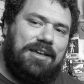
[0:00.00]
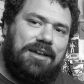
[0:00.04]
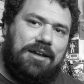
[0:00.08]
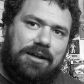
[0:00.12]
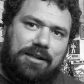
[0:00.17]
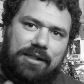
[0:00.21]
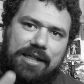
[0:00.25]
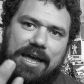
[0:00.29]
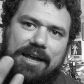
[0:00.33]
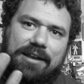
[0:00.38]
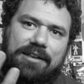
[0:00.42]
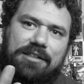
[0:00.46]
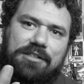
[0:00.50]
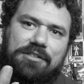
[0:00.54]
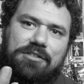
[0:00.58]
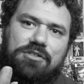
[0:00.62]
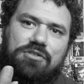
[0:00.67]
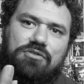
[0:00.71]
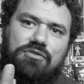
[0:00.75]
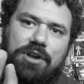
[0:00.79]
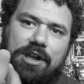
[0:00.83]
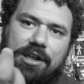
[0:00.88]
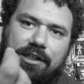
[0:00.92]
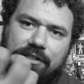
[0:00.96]
Galactus
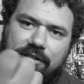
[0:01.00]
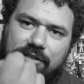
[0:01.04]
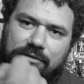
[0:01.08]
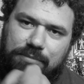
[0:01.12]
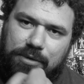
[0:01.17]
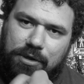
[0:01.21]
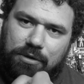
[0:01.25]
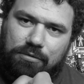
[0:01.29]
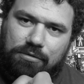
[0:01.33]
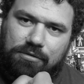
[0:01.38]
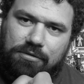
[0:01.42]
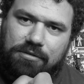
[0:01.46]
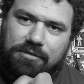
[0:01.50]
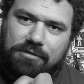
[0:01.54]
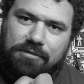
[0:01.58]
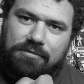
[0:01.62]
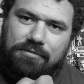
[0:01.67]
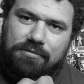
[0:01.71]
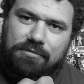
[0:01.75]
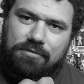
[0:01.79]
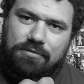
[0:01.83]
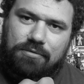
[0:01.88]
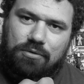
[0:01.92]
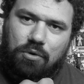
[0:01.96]
transmutes
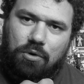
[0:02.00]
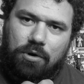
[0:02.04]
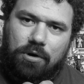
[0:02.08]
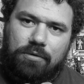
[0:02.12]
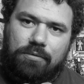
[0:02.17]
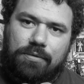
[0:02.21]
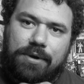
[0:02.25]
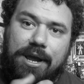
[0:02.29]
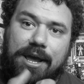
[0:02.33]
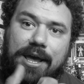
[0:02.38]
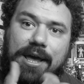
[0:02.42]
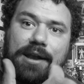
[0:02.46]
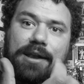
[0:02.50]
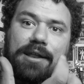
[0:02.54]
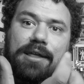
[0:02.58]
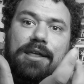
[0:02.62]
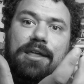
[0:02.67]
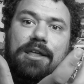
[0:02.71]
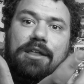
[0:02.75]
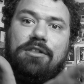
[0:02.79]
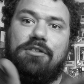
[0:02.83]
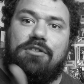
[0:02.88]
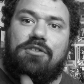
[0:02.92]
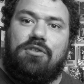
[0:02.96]
Norrin
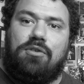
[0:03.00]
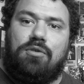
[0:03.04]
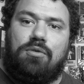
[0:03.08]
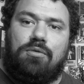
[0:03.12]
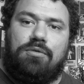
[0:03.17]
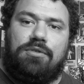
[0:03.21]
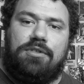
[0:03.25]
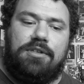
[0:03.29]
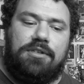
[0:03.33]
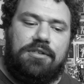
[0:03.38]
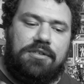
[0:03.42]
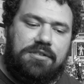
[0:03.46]
into this